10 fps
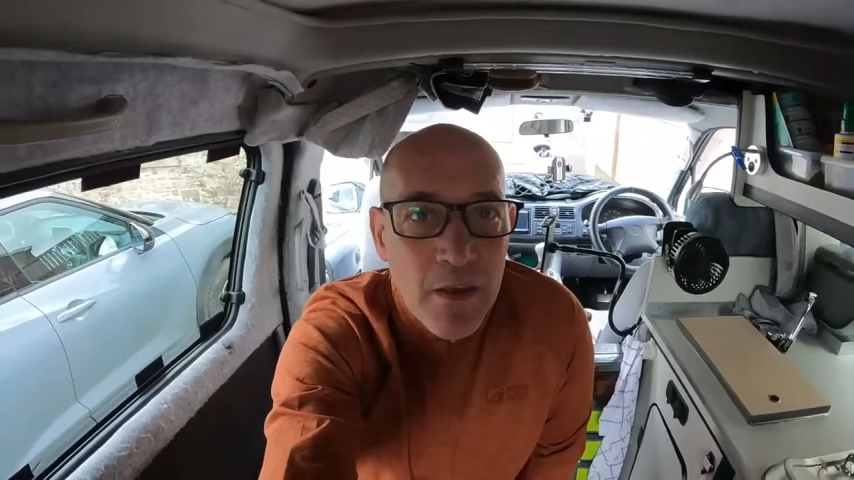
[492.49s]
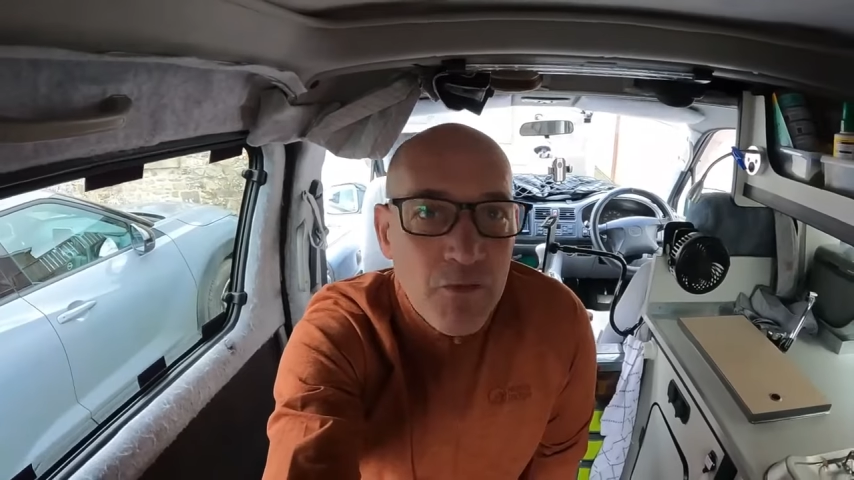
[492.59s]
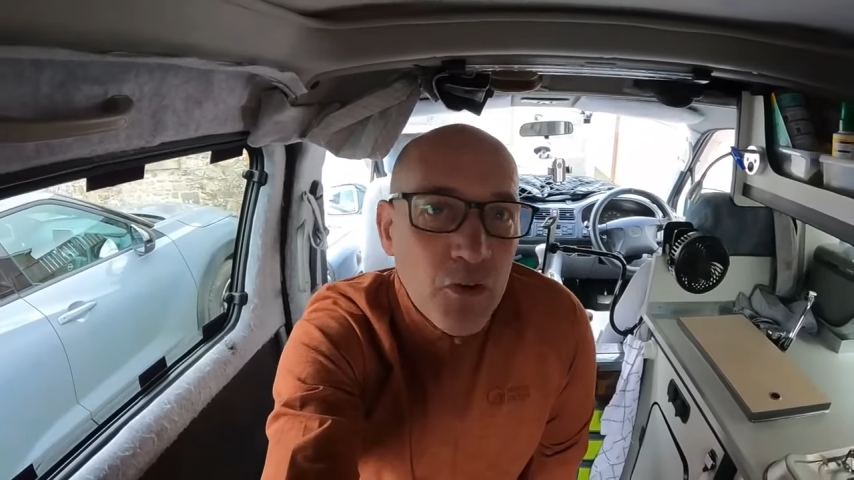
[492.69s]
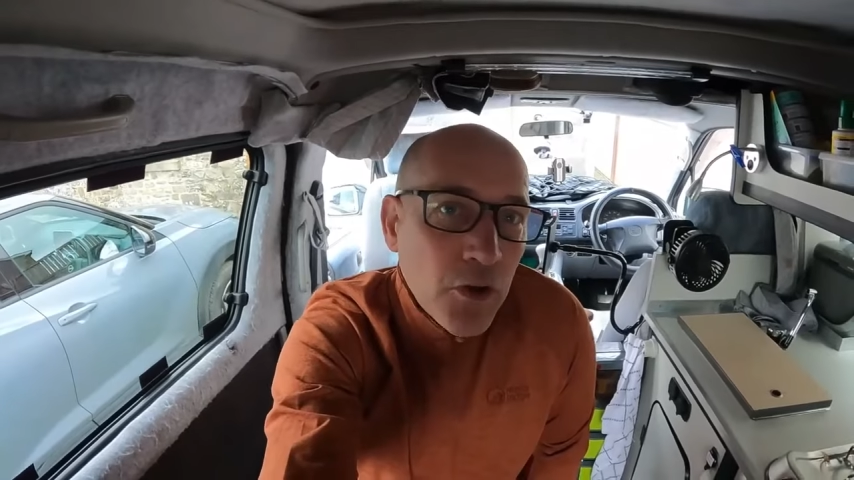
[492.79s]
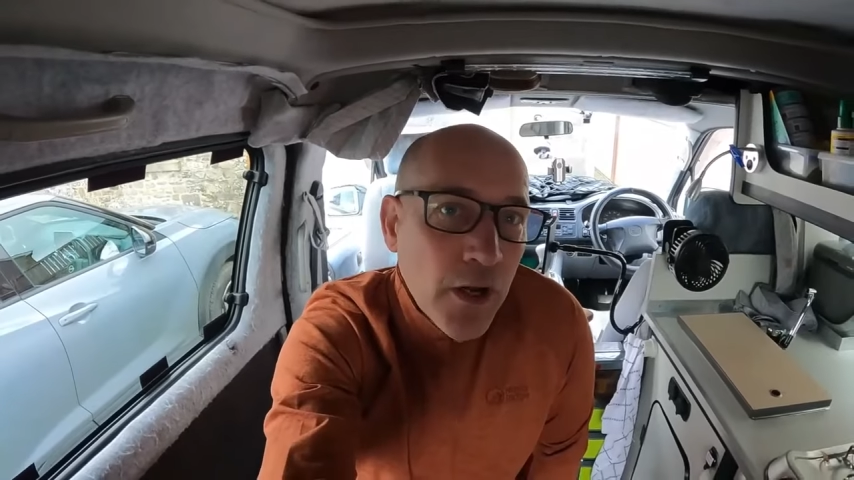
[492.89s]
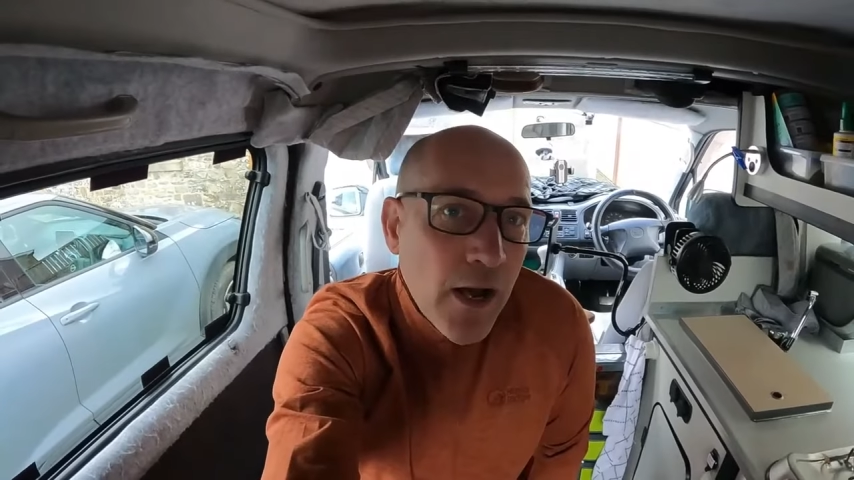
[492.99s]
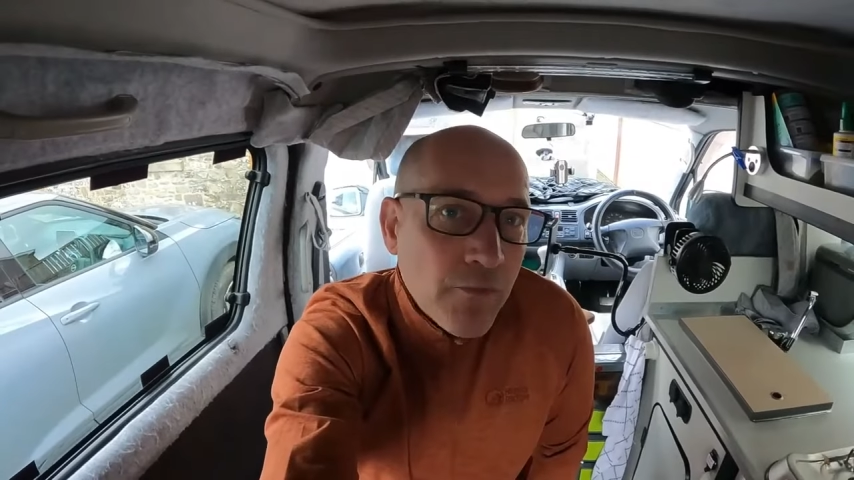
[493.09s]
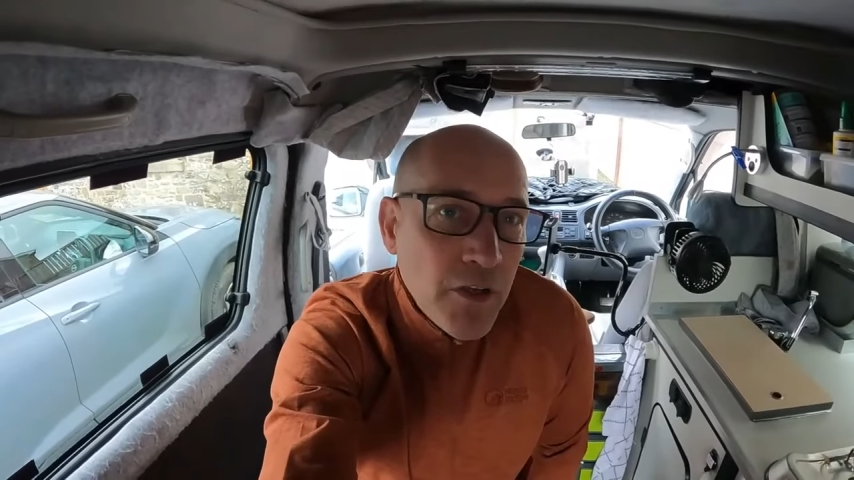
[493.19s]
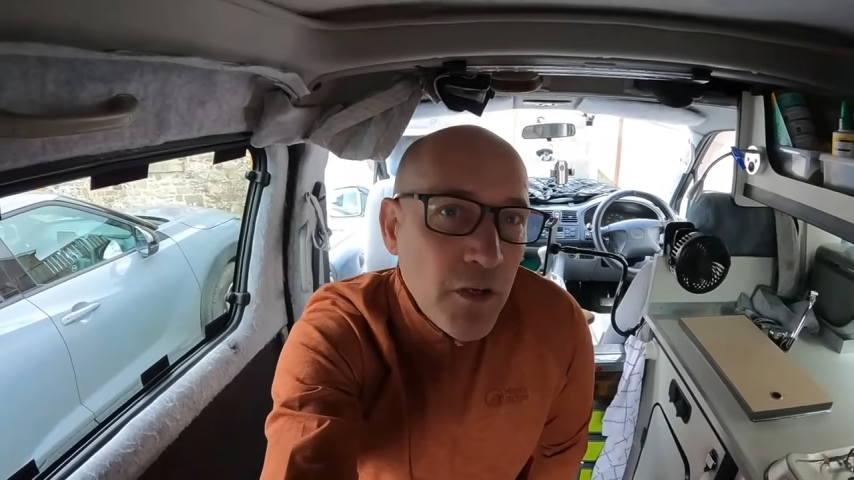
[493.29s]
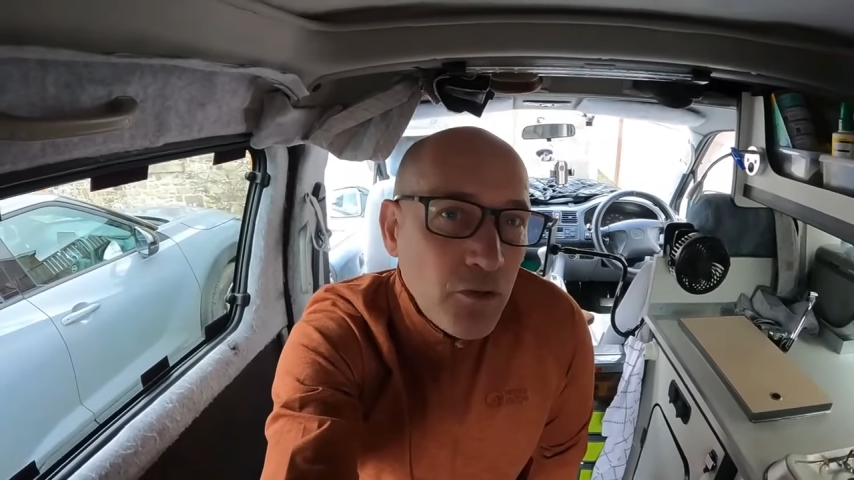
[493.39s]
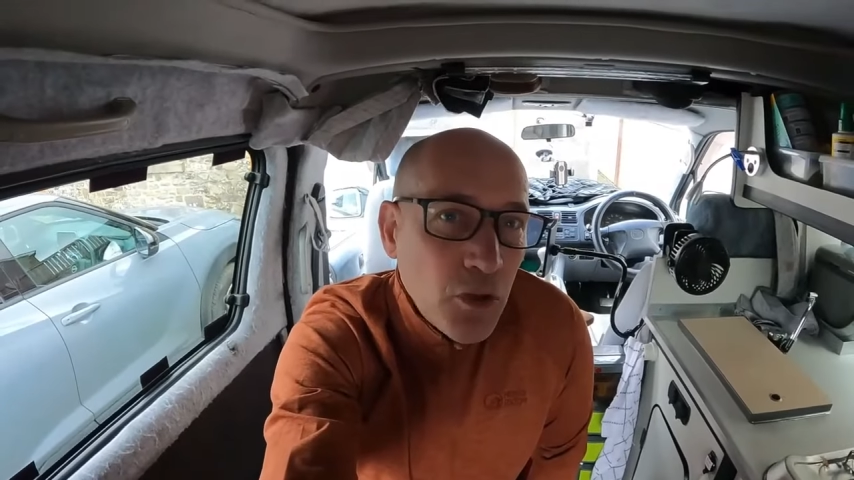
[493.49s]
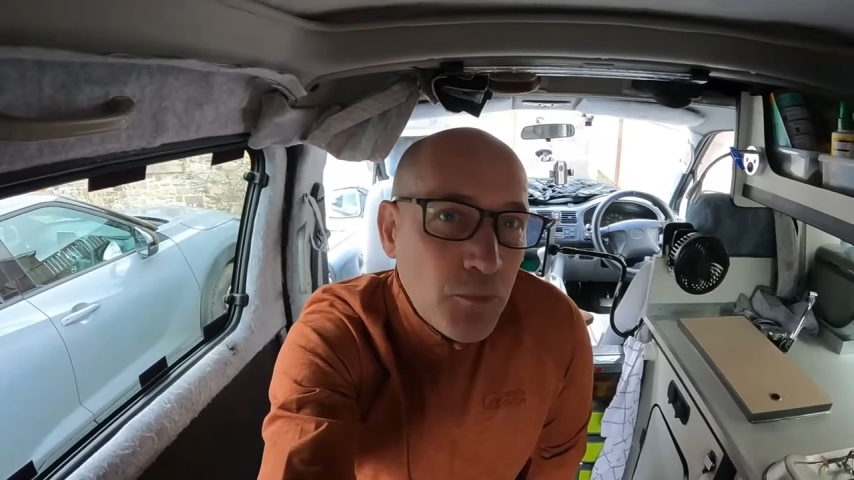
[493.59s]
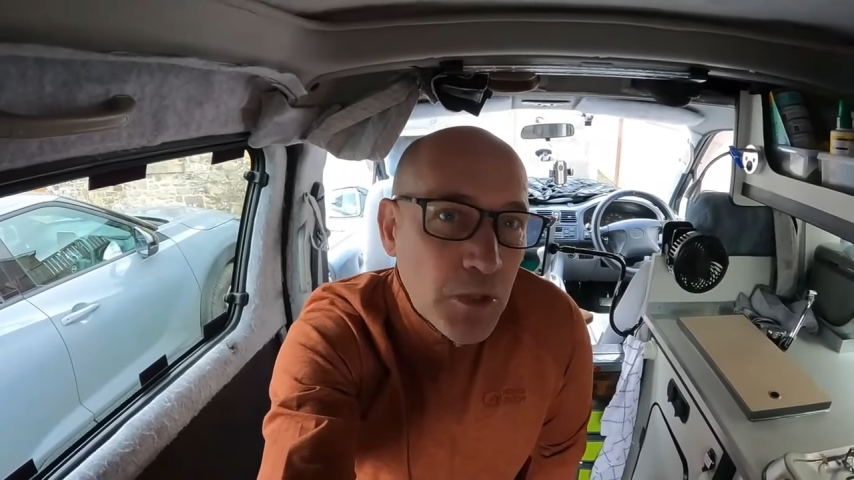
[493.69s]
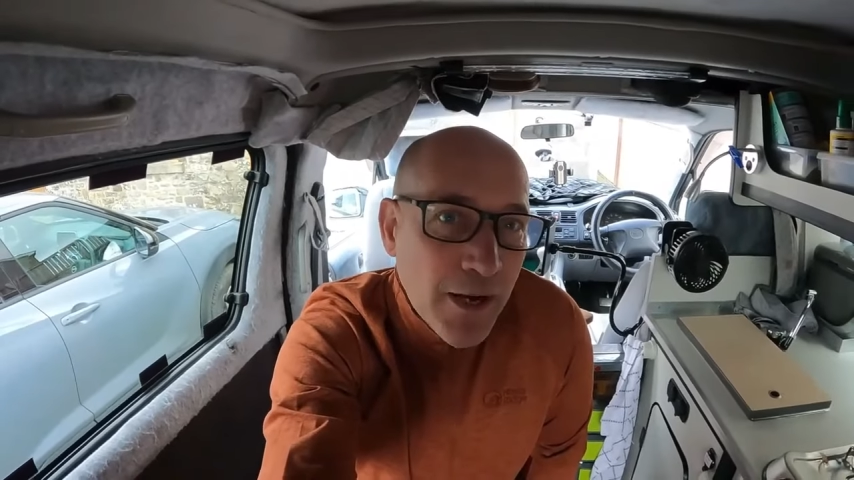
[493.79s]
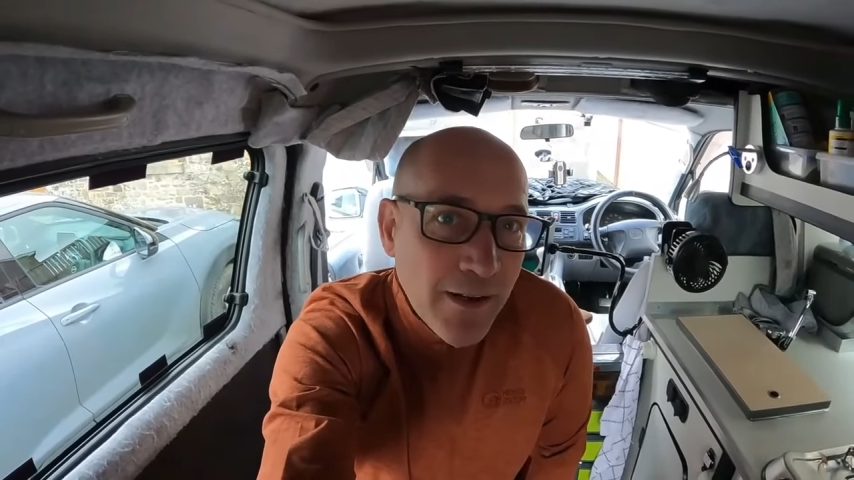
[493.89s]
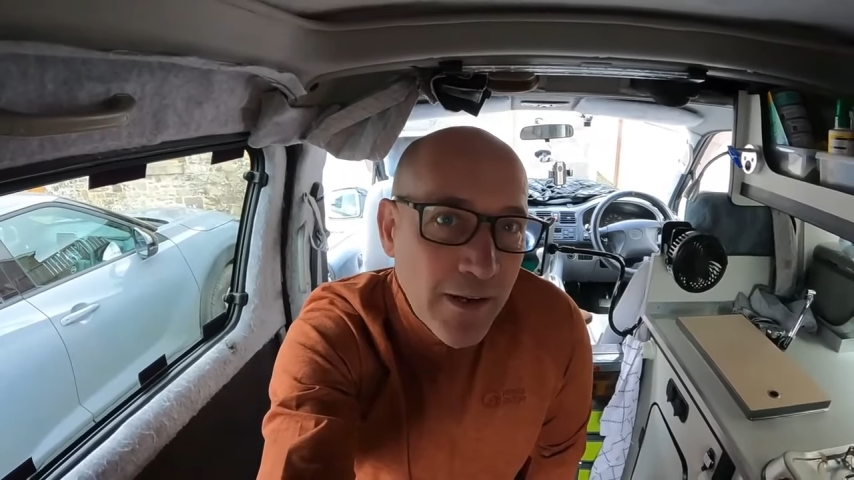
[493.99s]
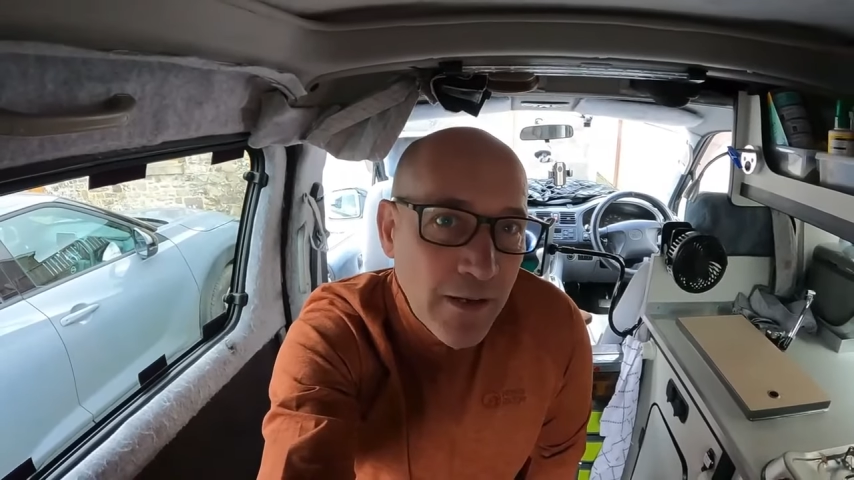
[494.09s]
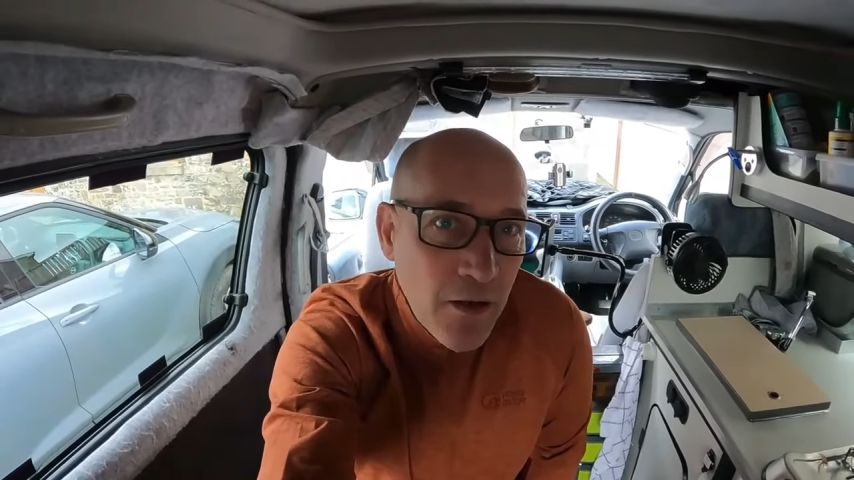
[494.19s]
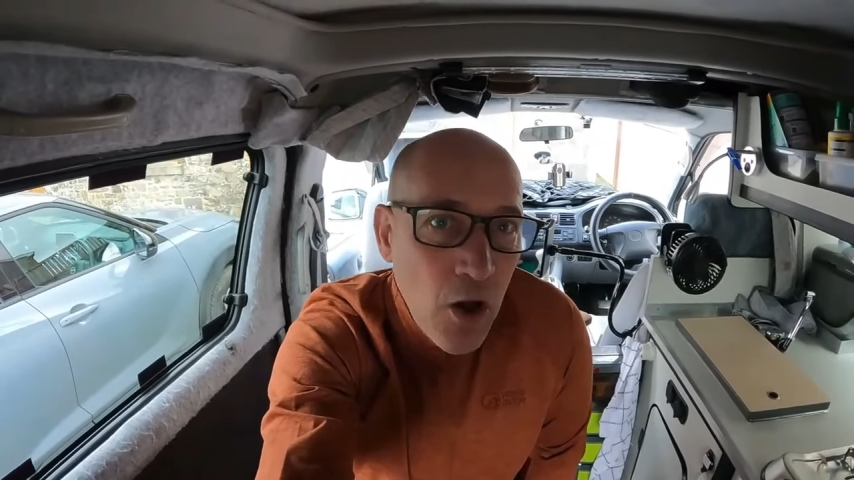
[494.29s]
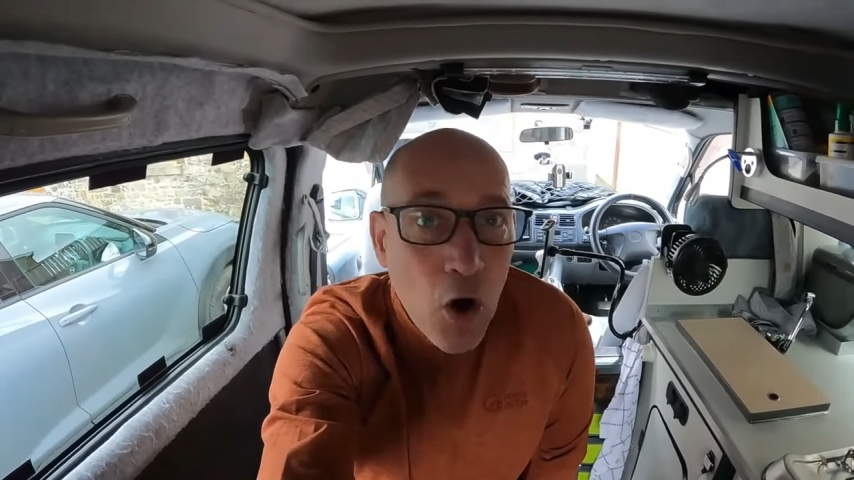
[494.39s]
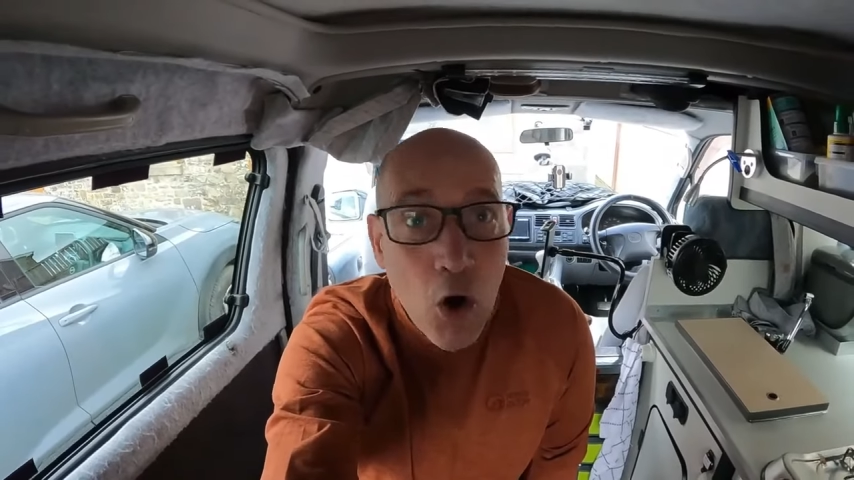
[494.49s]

if you don't have a YouTube channel